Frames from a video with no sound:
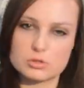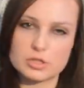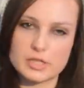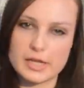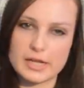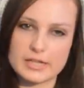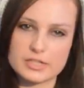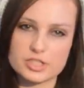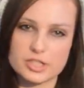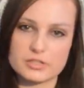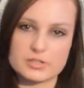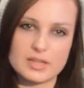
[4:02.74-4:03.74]
looking at each
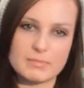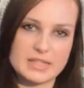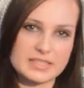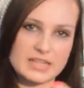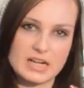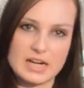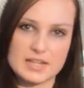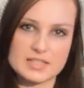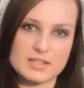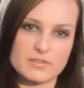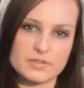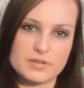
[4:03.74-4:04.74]
other that make the eyes
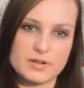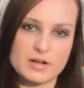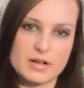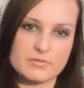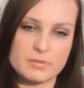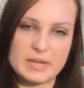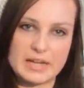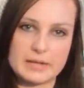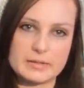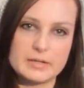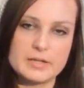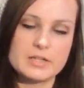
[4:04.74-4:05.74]
of, of a man.
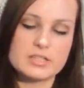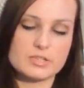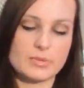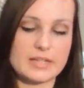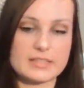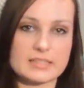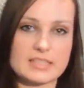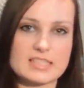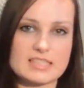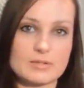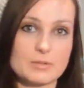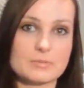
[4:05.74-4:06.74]
So I think
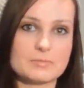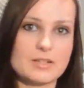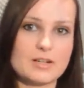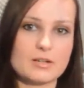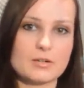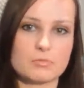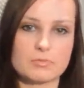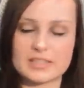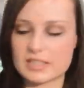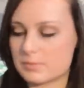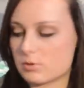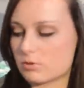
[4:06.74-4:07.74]
that's a
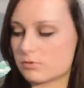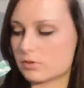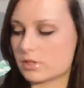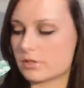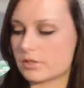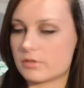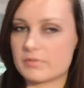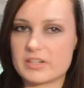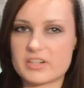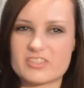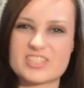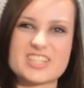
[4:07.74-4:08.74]
really beautiful logo,
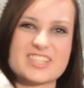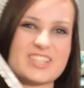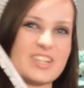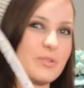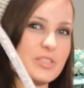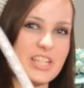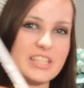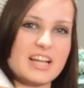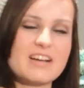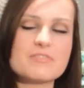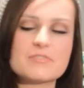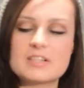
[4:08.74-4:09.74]
very artistic, which I
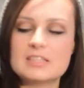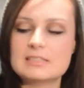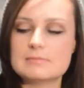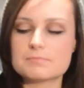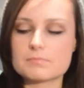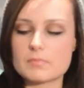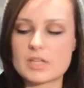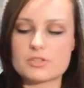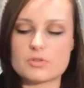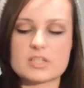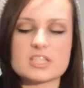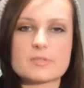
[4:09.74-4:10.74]
love.
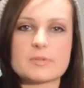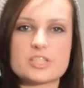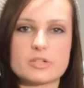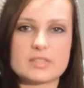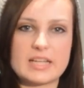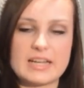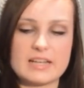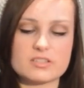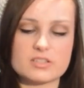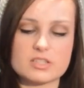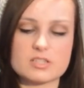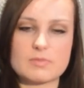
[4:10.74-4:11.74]
You can switch up the
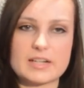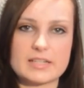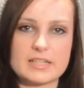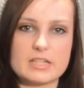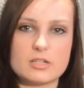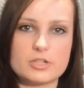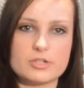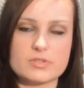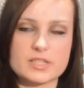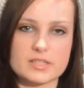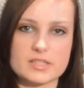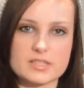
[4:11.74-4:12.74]
handles right here
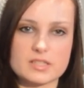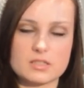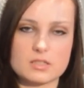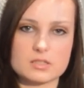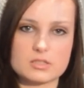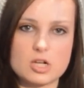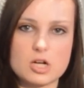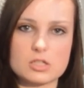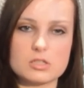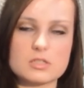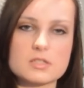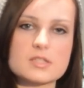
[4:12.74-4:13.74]
using these little
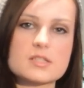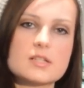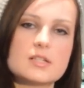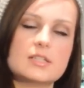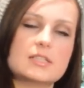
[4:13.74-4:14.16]
toggles.